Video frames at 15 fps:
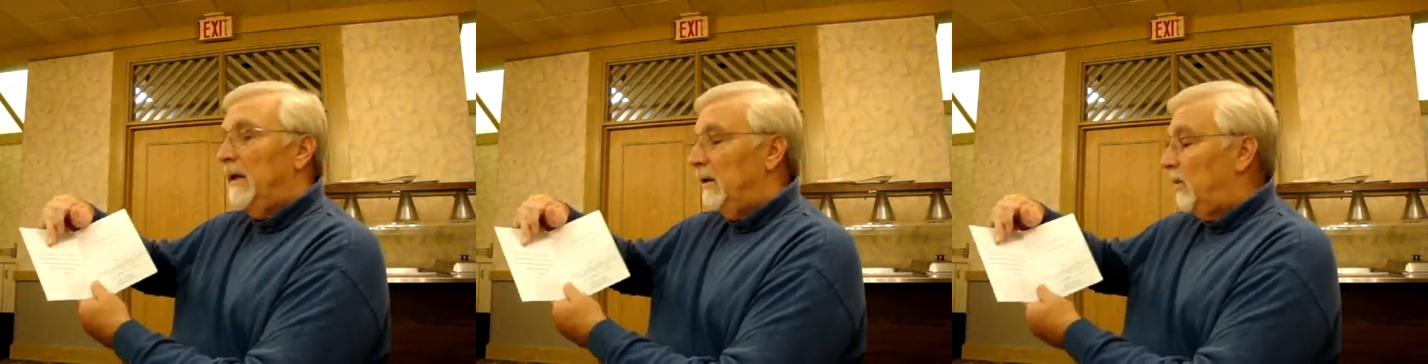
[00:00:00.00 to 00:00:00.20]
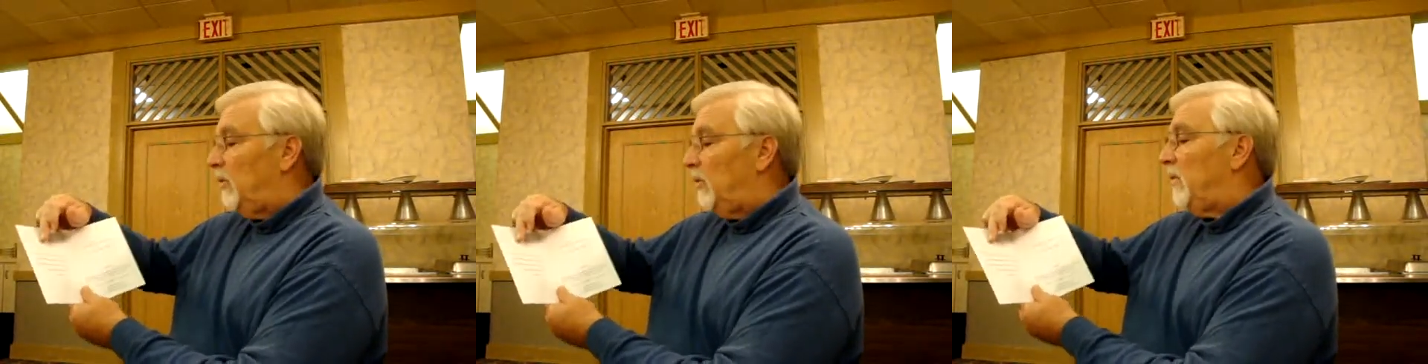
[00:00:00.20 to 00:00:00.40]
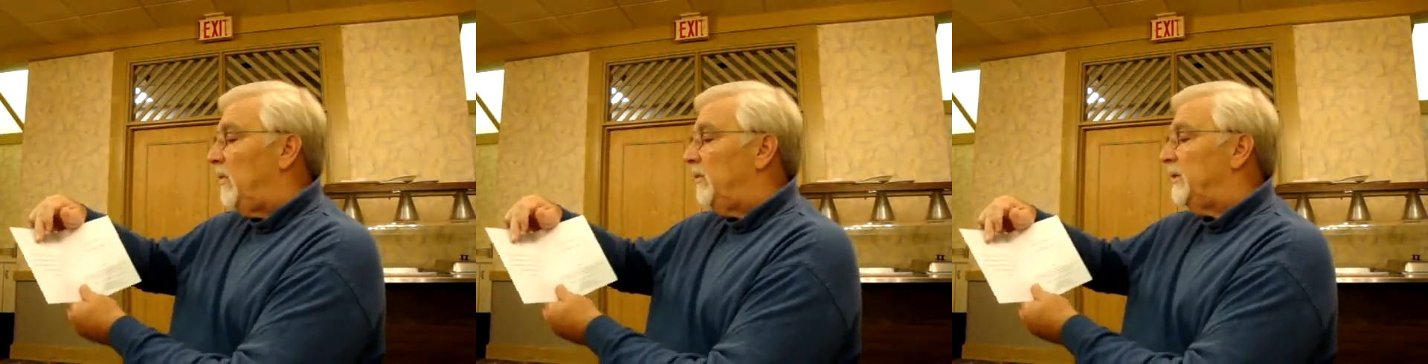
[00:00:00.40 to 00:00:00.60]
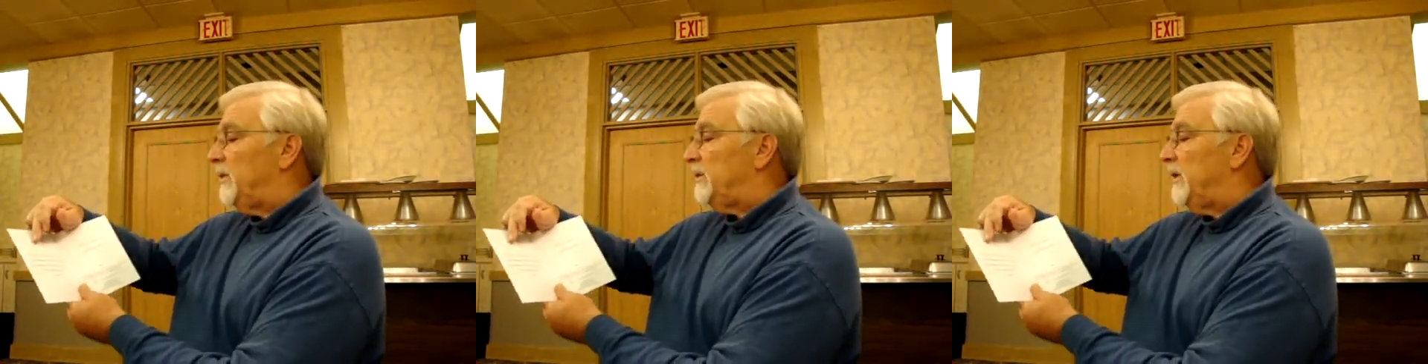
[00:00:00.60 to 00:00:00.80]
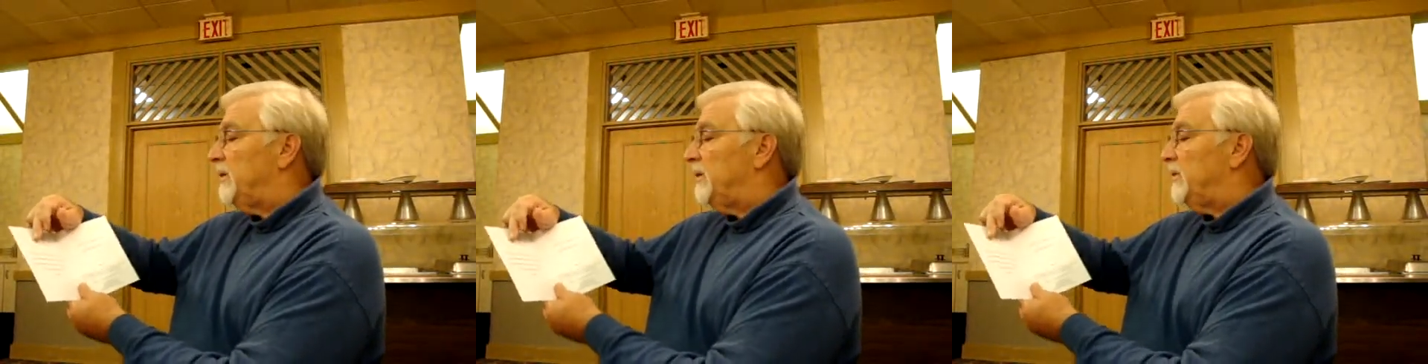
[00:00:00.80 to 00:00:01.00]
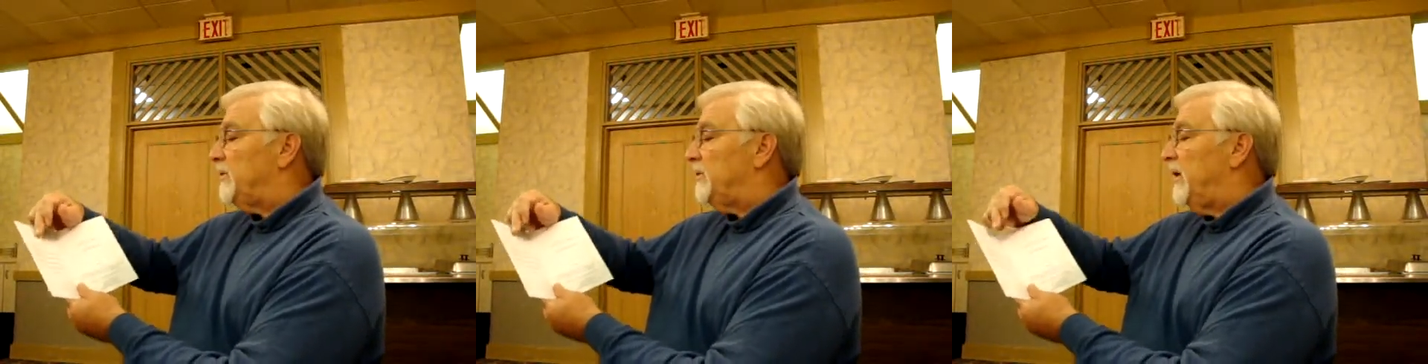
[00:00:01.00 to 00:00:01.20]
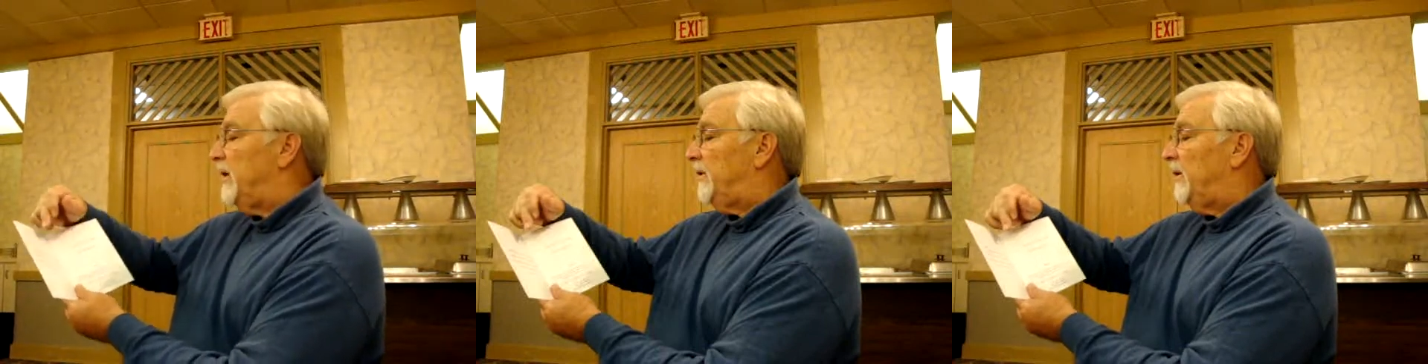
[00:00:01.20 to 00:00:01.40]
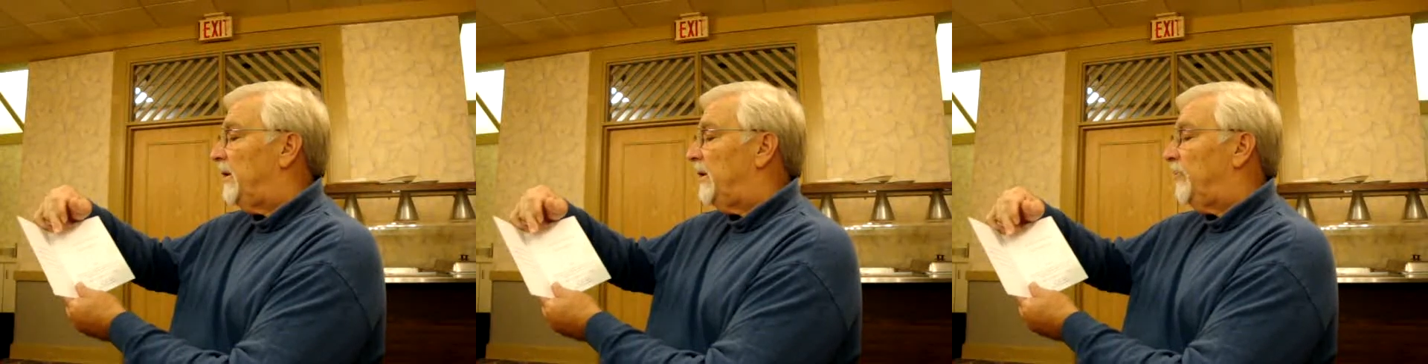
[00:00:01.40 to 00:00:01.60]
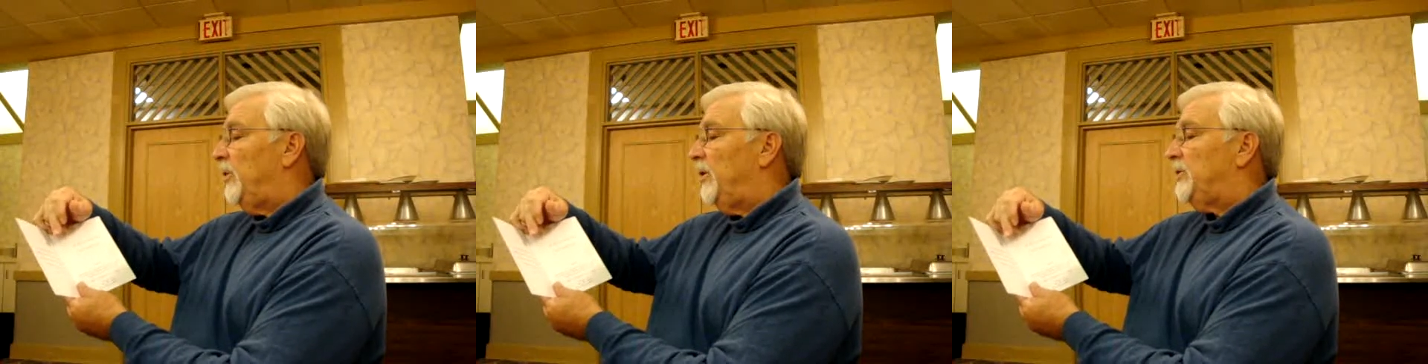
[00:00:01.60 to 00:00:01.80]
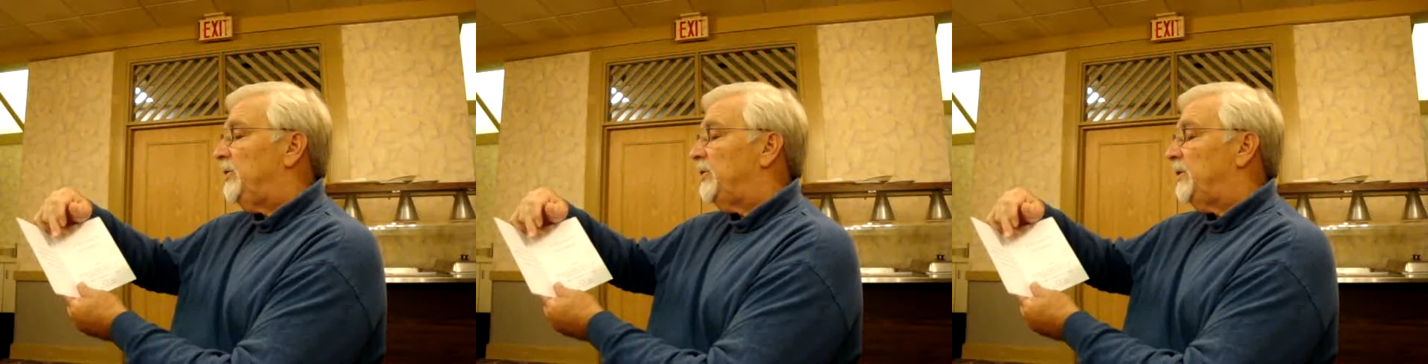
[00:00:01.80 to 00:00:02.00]
a little quote that says, there's nothing
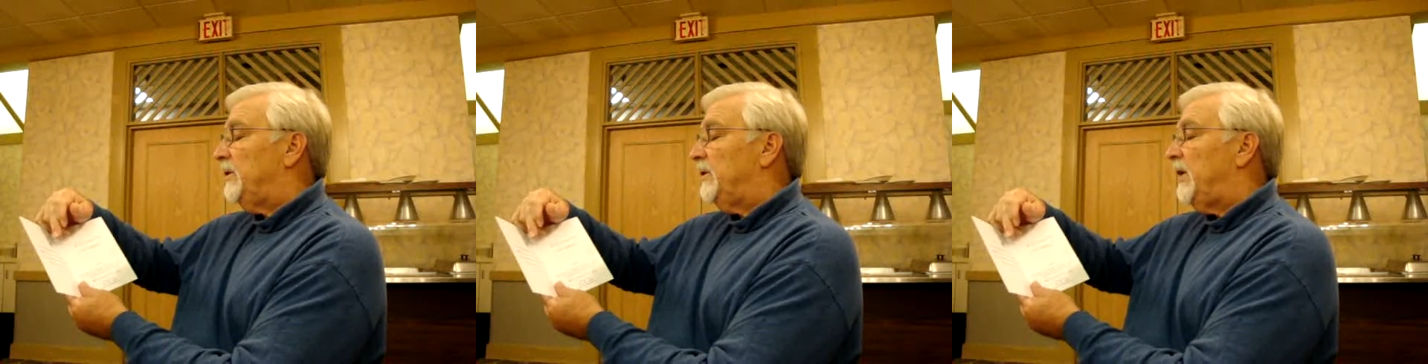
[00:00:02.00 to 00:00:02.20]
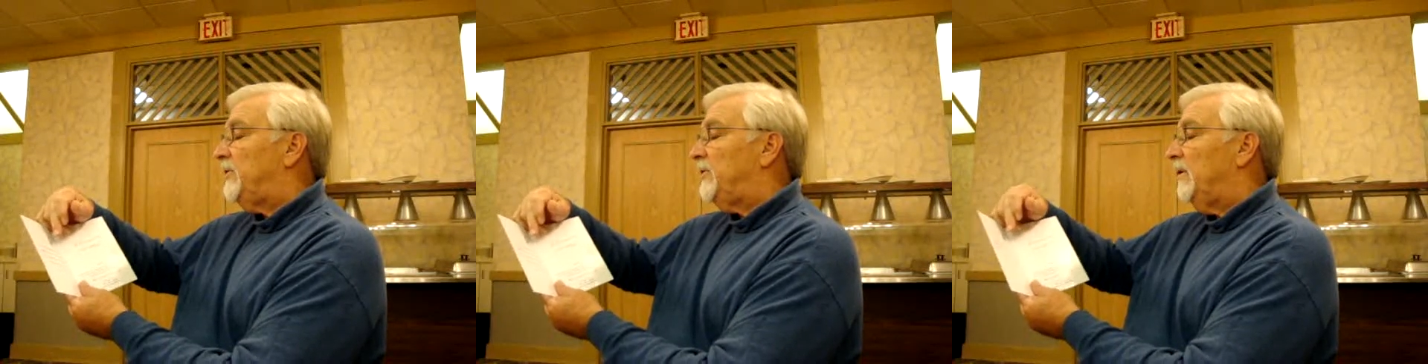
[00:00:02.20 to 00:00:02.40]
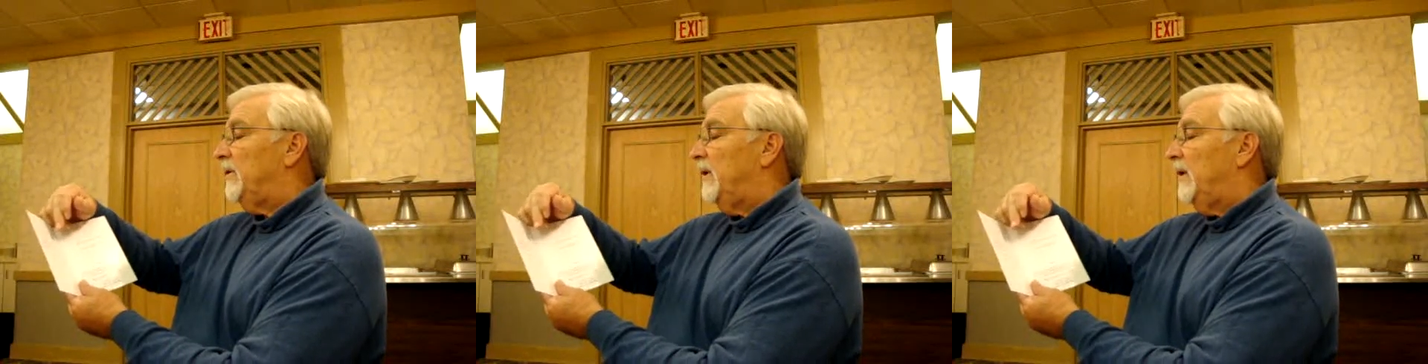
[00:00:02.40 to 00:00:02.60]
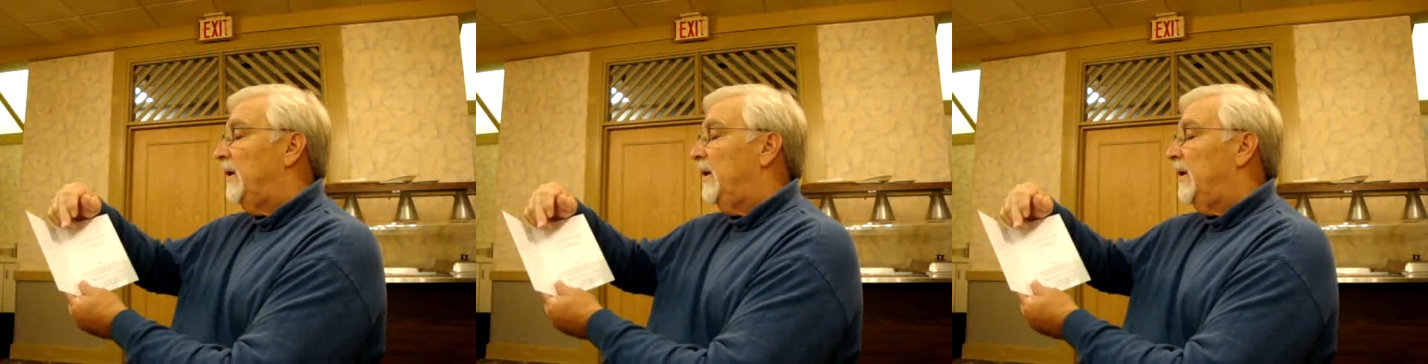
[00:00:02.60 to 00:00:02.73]
capricious in nature,